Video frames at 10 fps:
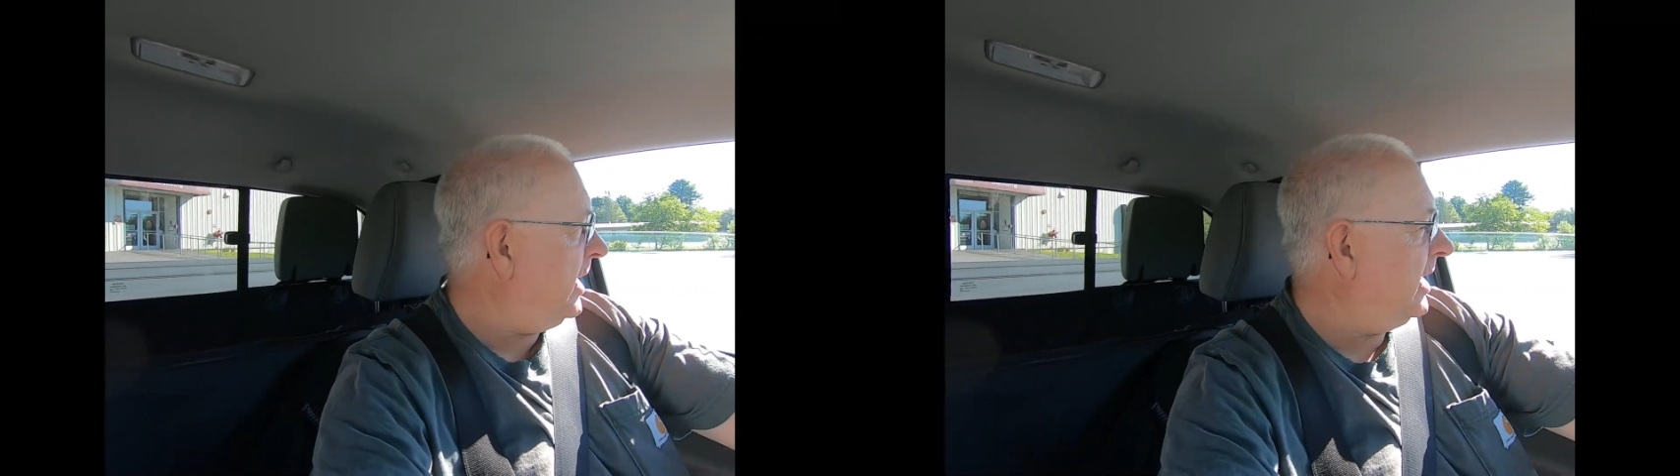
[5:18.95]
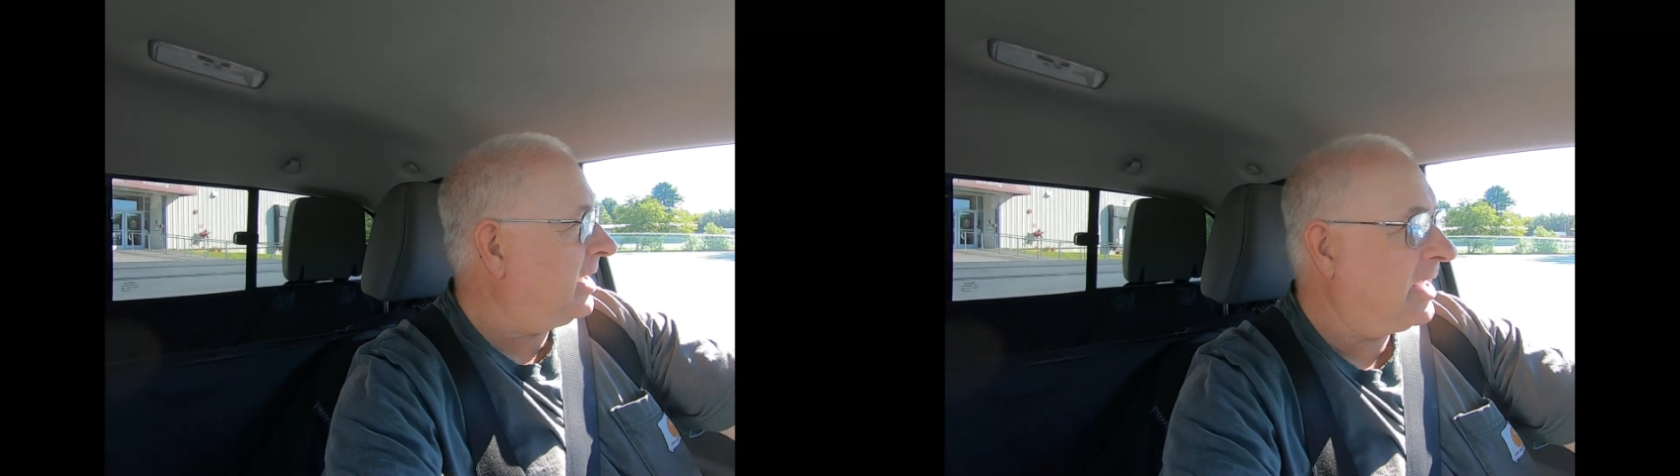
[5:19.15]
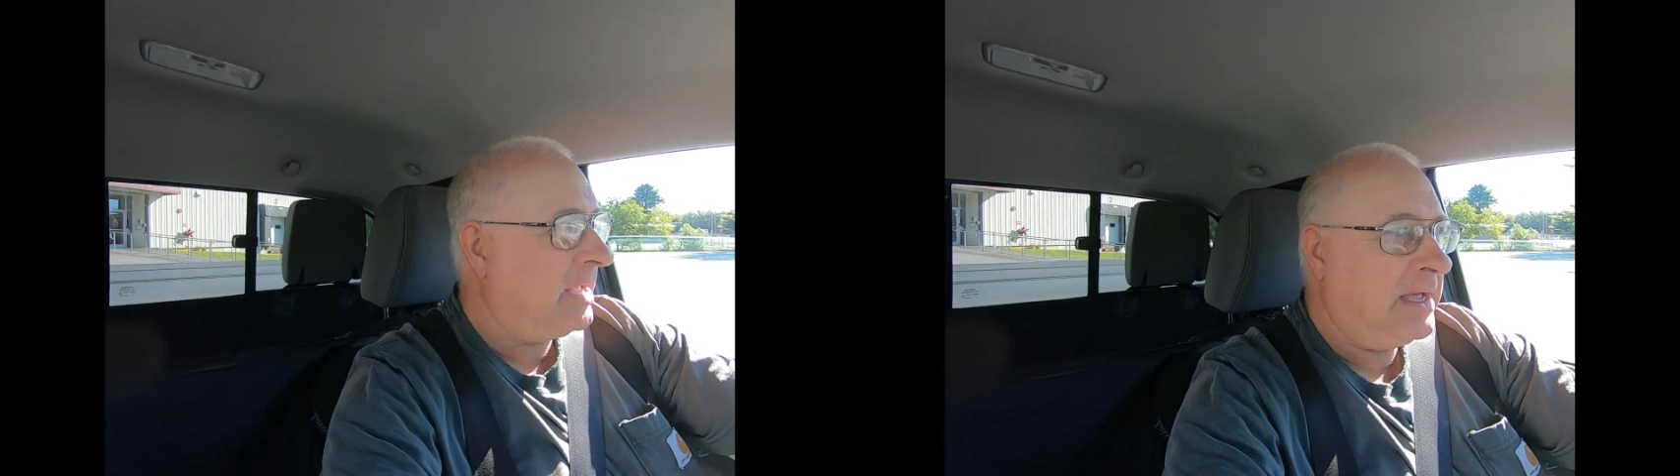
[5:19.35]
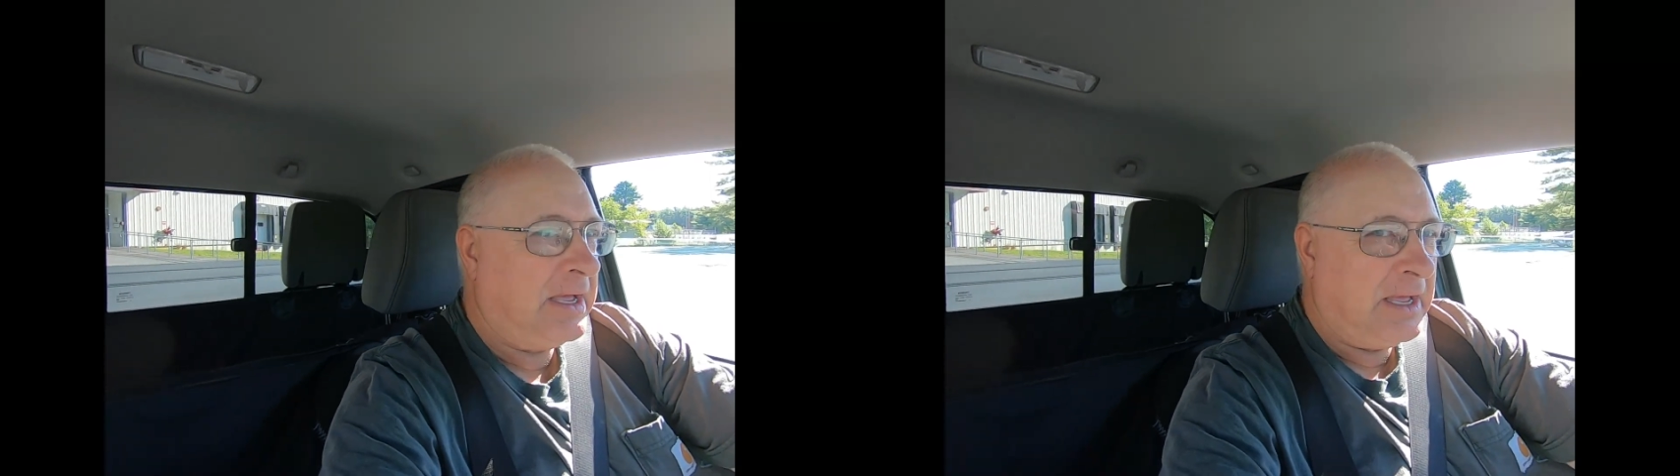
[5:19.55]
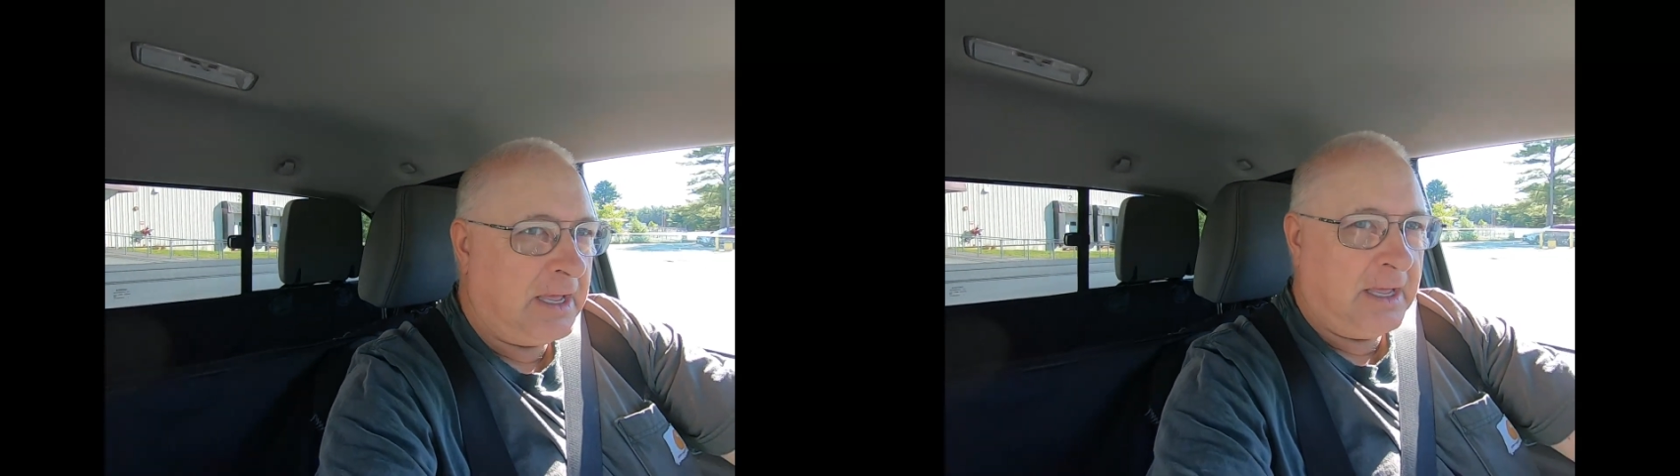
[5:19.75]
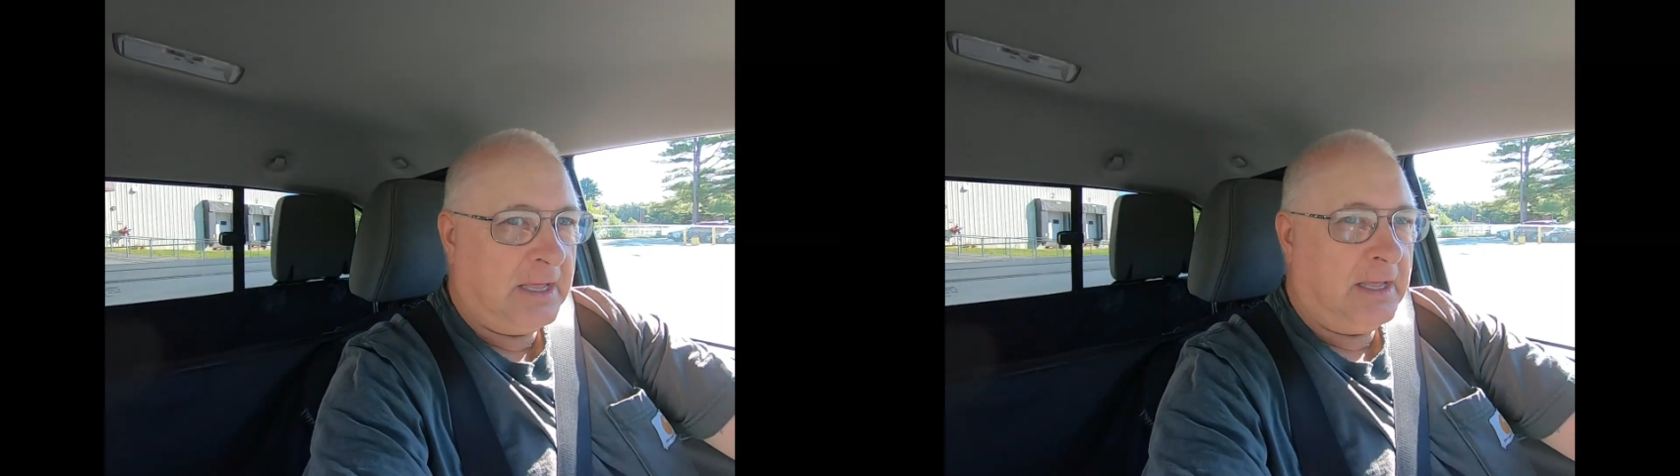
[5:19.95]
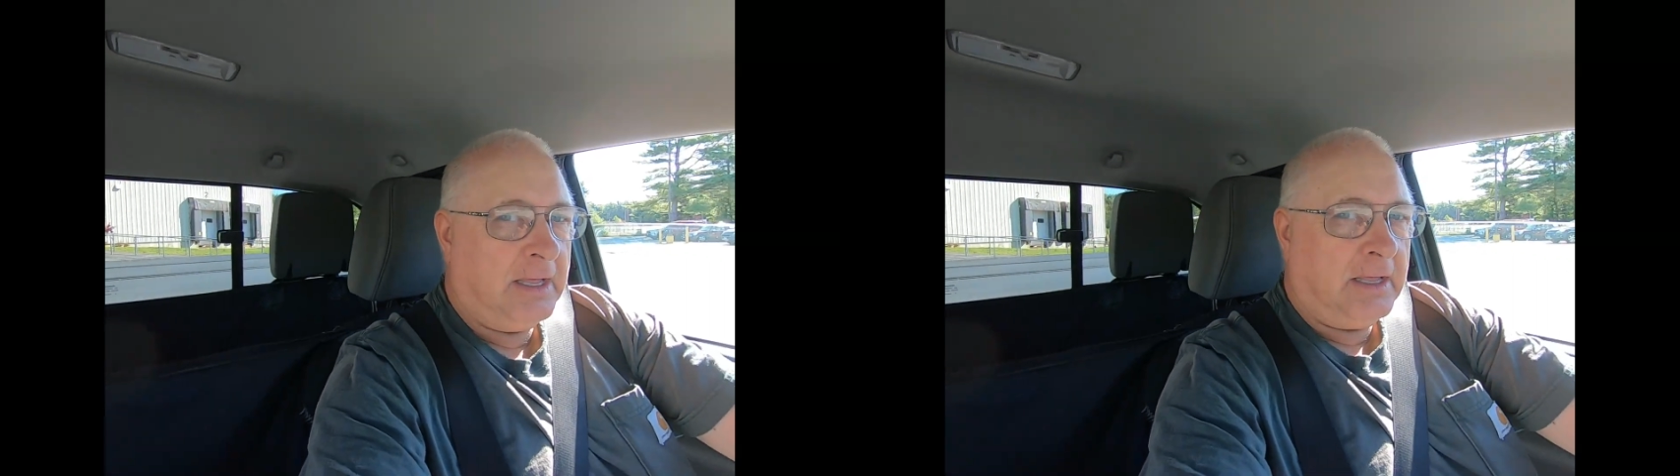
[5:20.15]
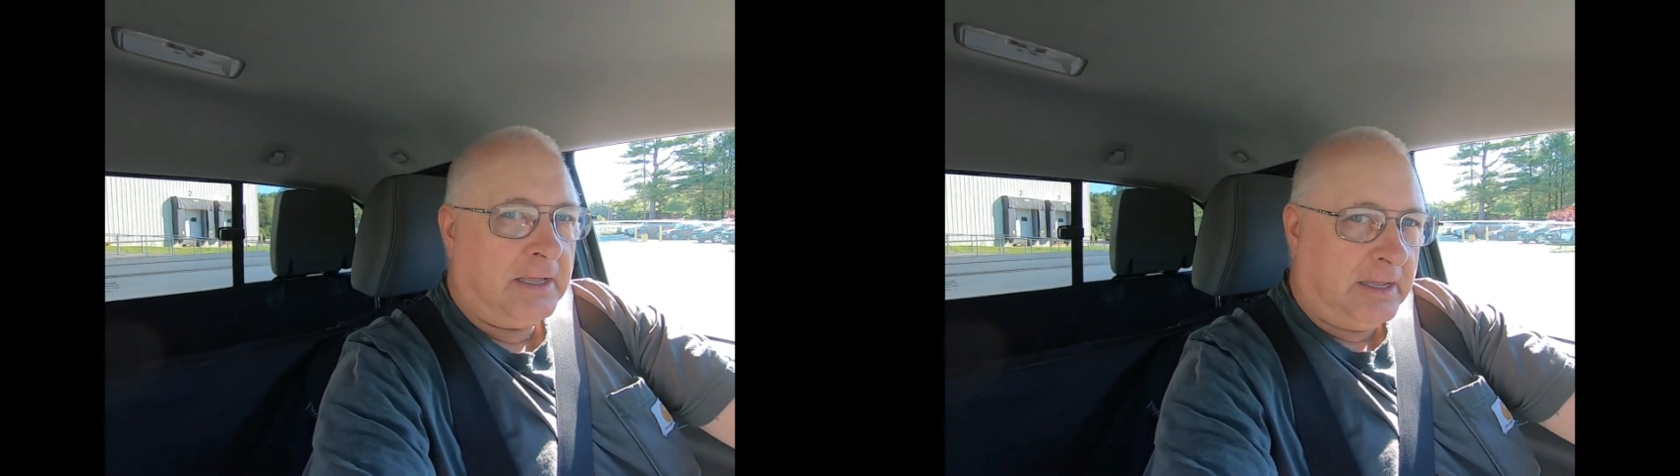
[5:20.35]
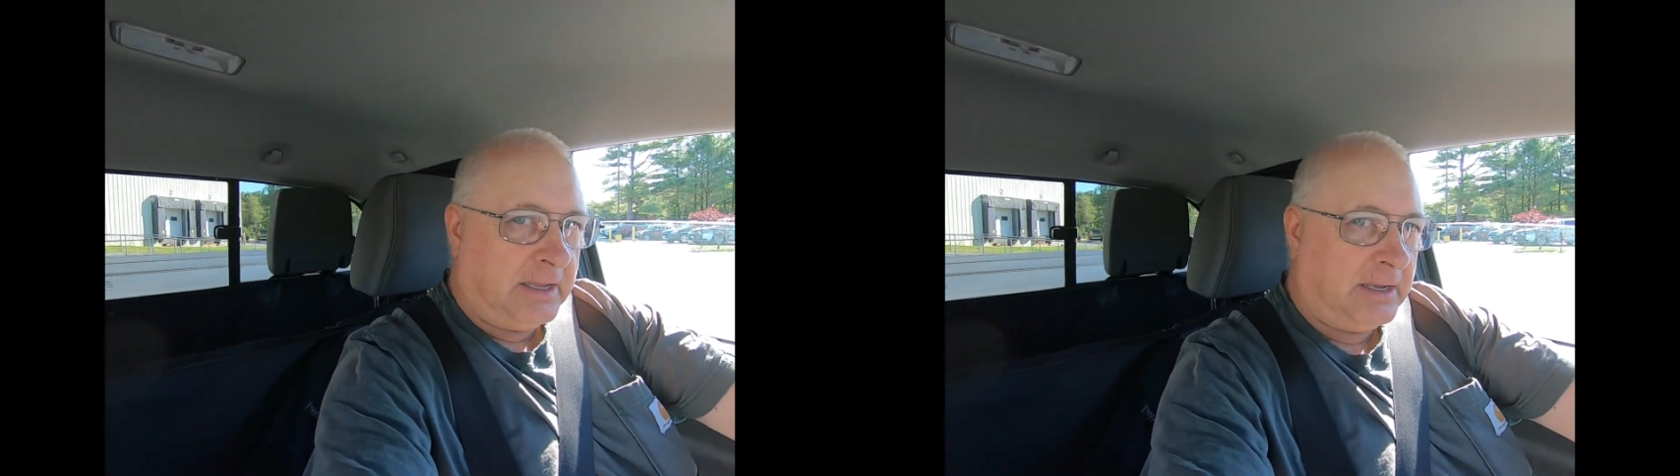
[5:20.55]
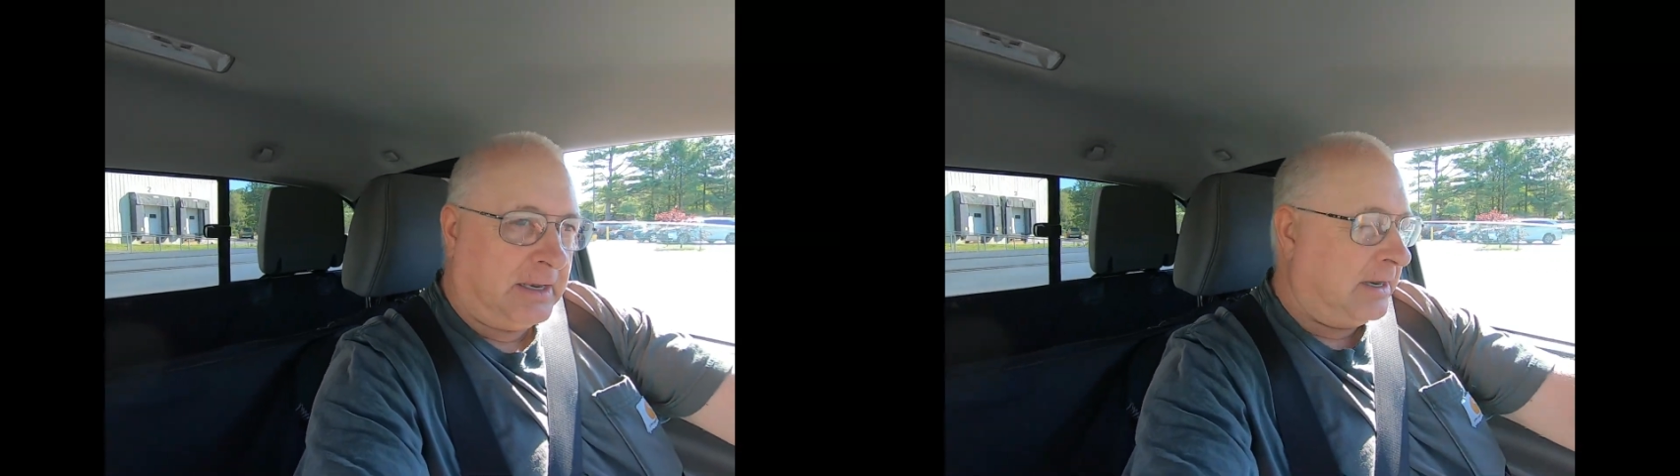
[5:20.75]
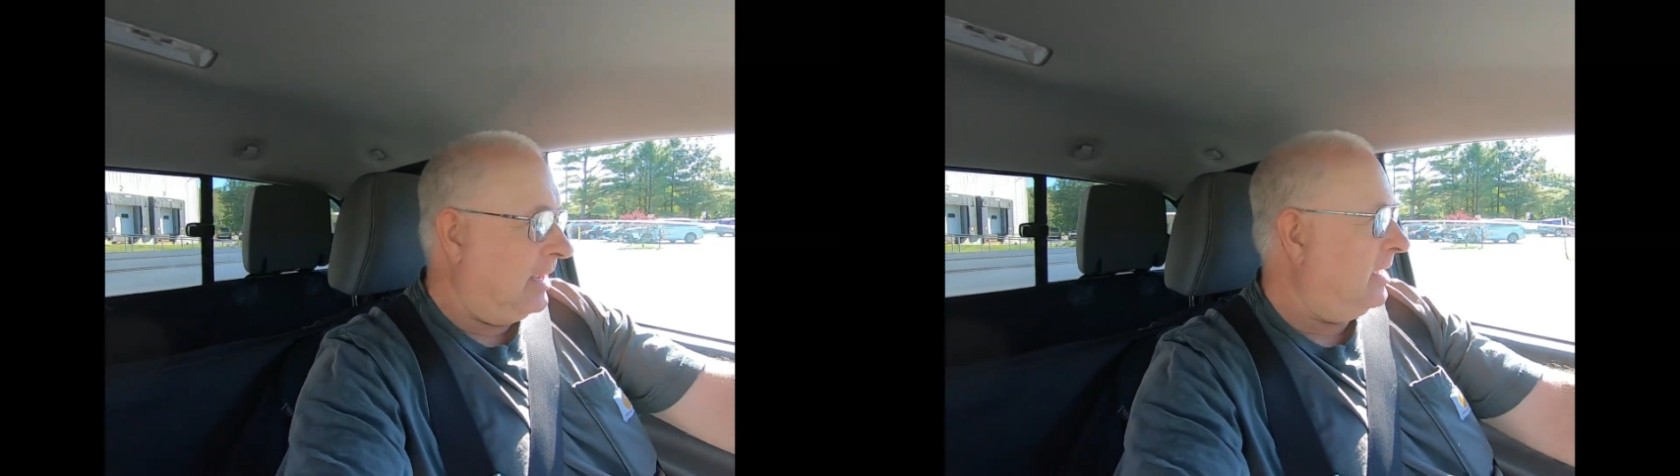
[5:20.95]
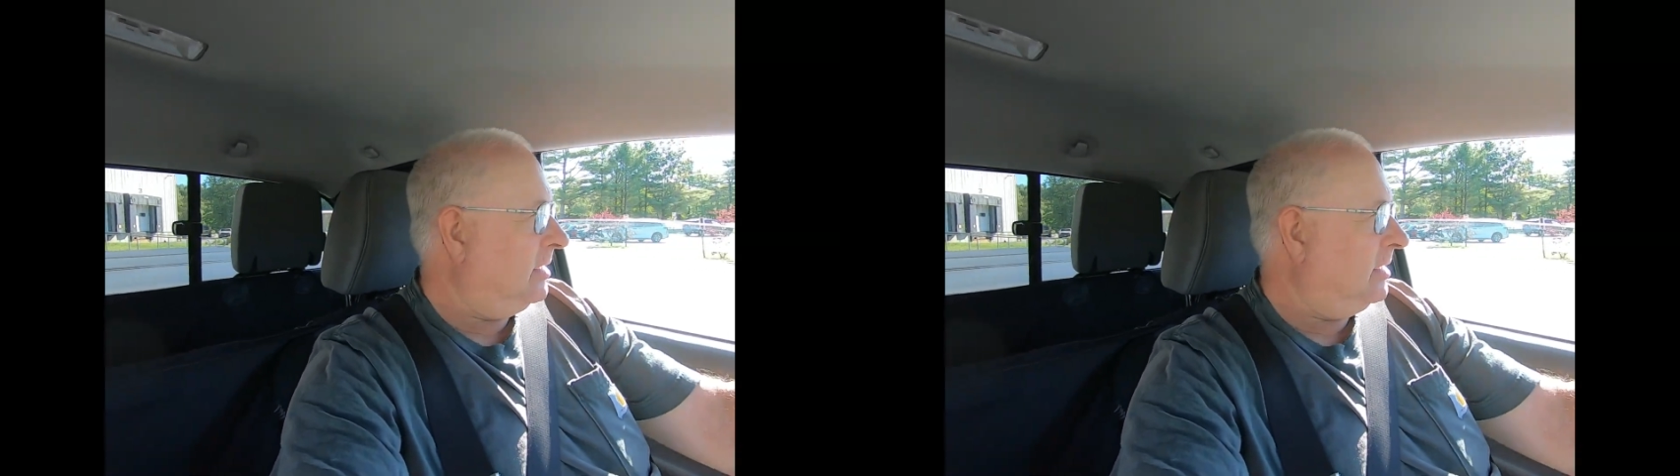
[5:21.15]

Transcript: bank, and